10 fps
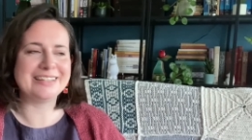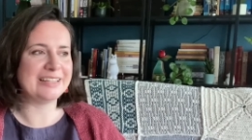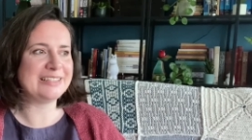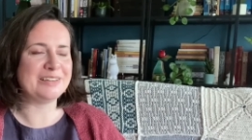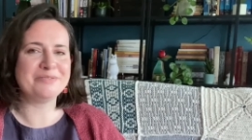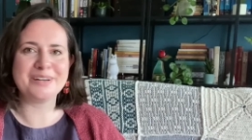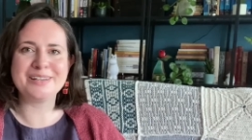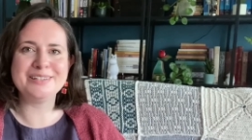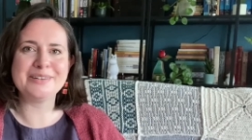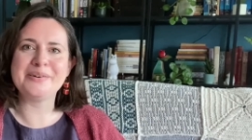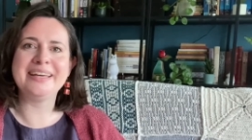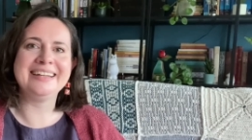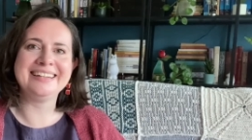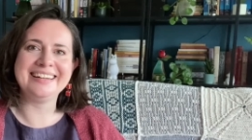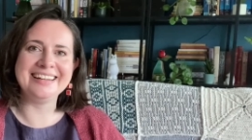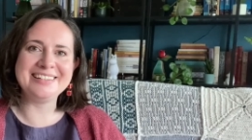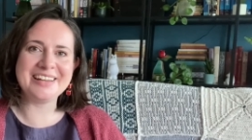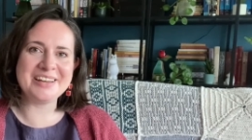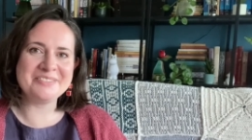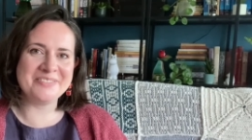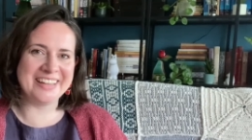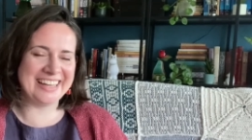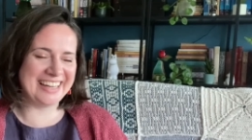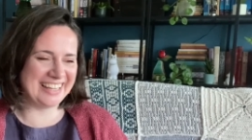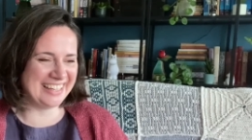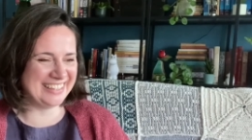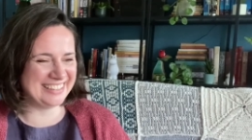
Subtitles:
Let's see if I can do it in German.